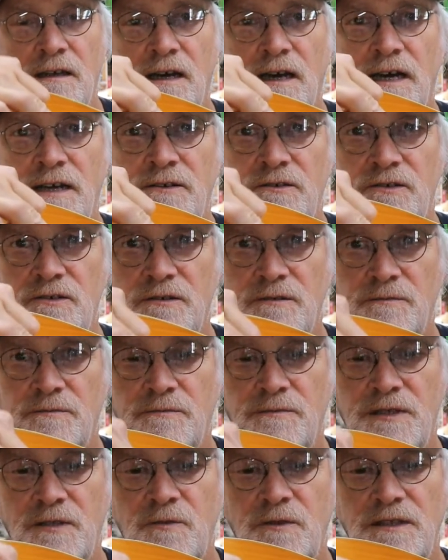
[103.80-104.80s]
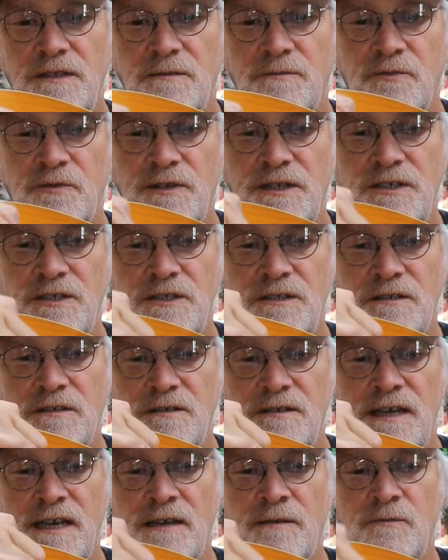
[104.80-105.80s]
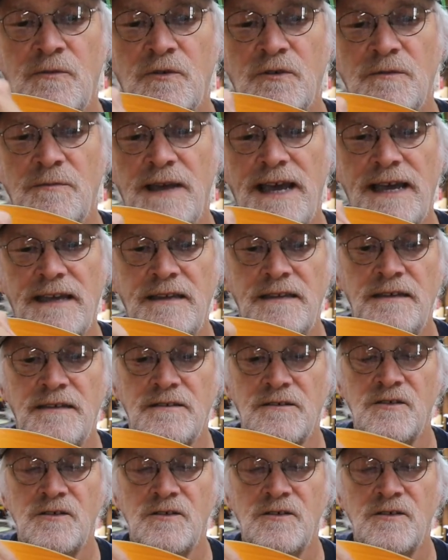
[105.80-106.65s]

under the between the bridge and the soundboard back here.